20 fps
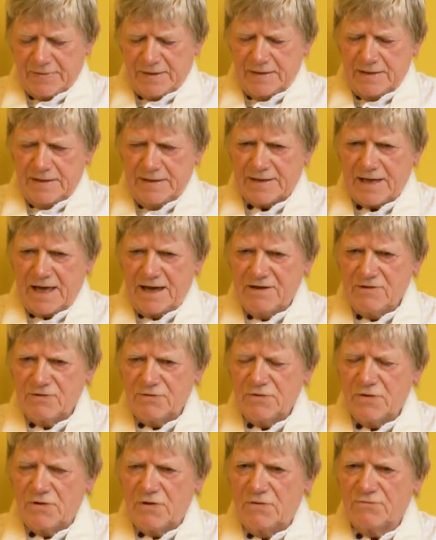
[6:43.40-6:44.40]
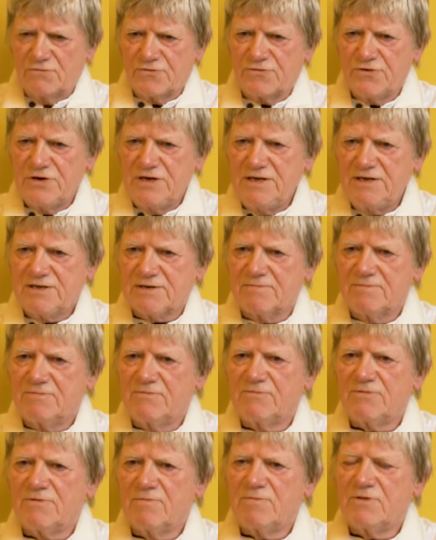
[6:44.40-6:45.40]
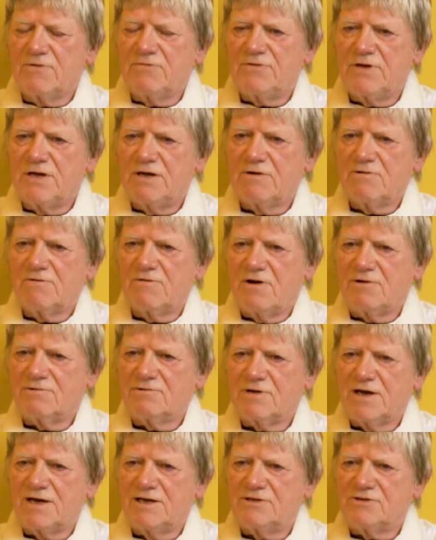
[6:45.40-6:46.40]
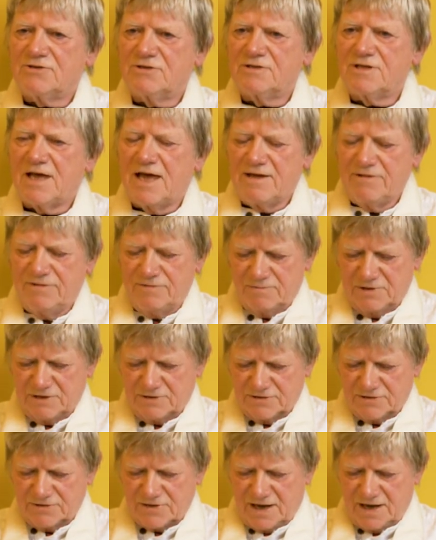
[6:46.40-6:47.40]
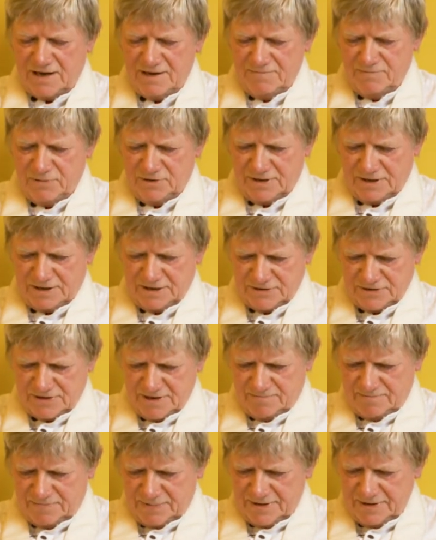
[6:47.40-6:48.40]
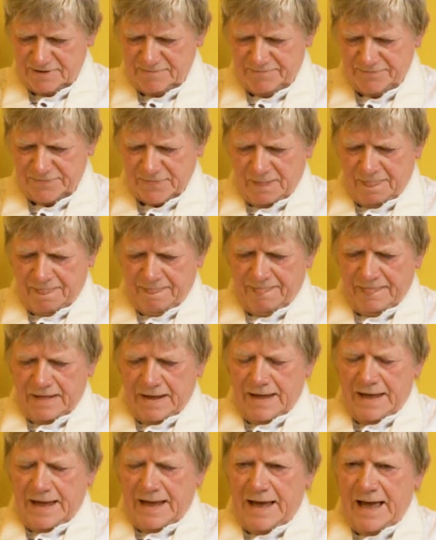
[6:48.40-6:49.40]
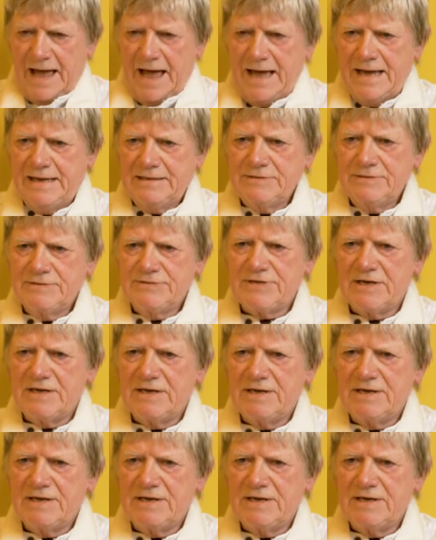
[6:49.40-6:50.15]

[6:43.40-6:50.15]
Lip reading: He gained freedom from the fear of old age and death, we could say, putting it simply. And